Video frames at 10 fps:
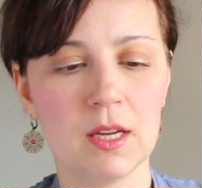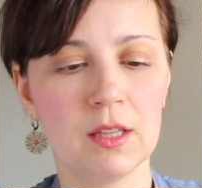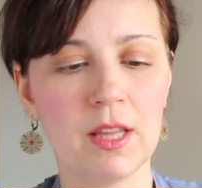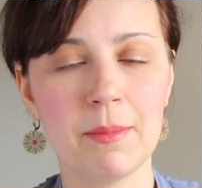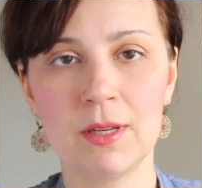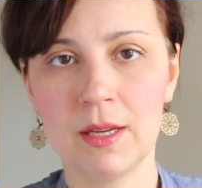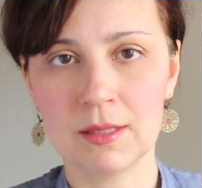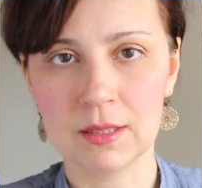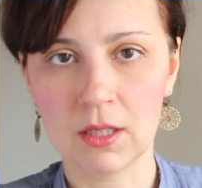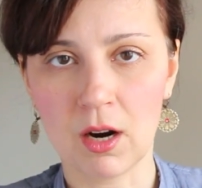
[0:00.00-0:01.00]

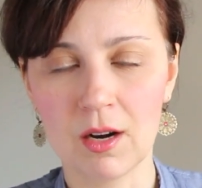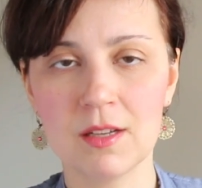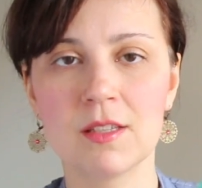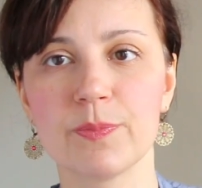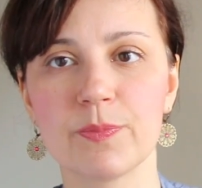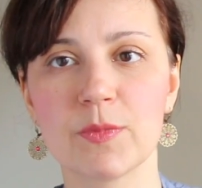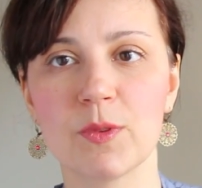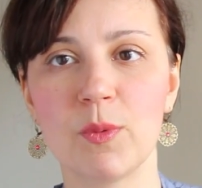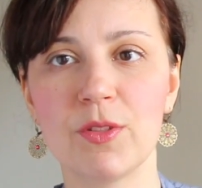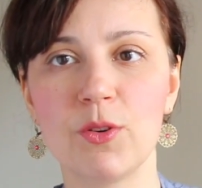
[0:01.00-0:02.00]
laminated cards
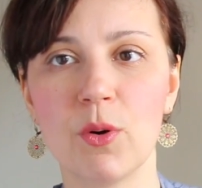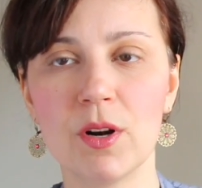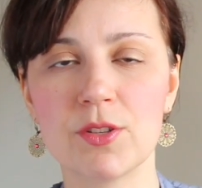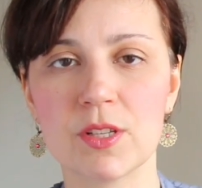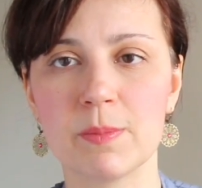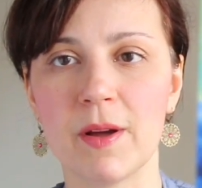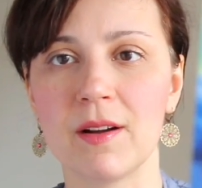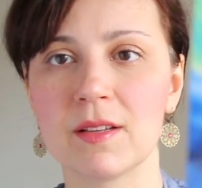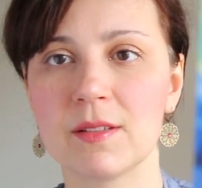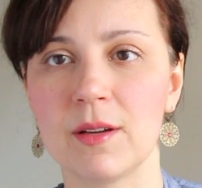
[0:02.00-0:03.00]
with gorgeous
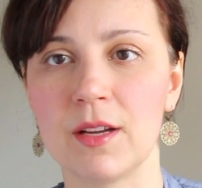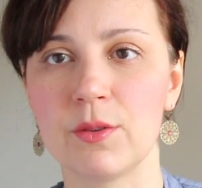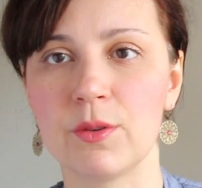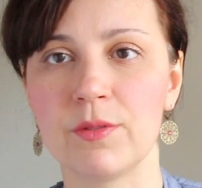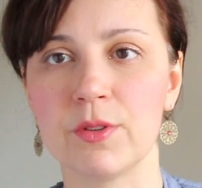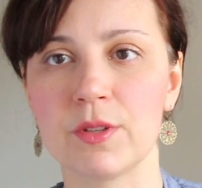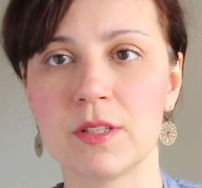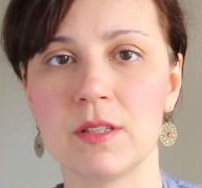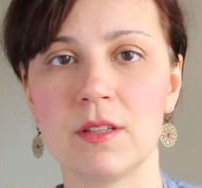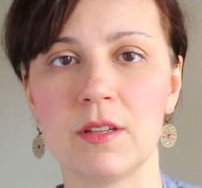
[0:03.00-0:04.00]
backs. I don't know if you can
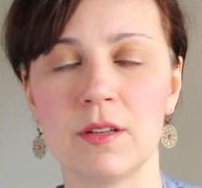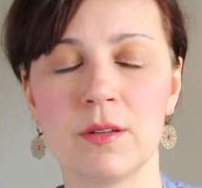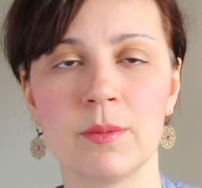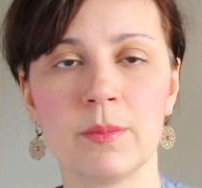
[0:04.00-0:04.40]
see here.